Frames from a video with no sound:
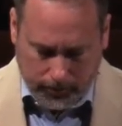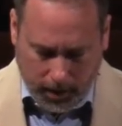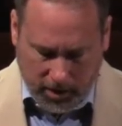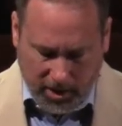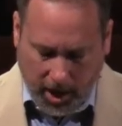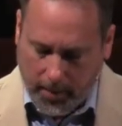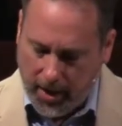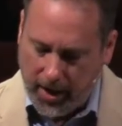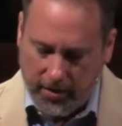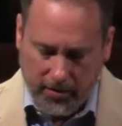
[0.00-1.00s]
this is not about
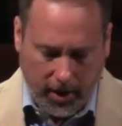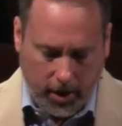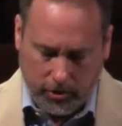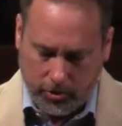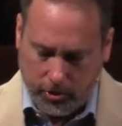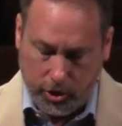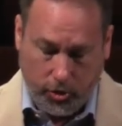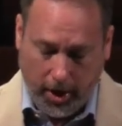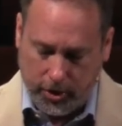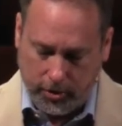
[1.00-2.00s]
anything else or
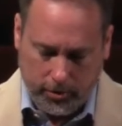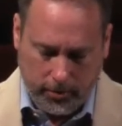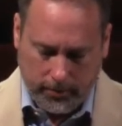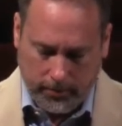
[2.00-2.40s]
distractions.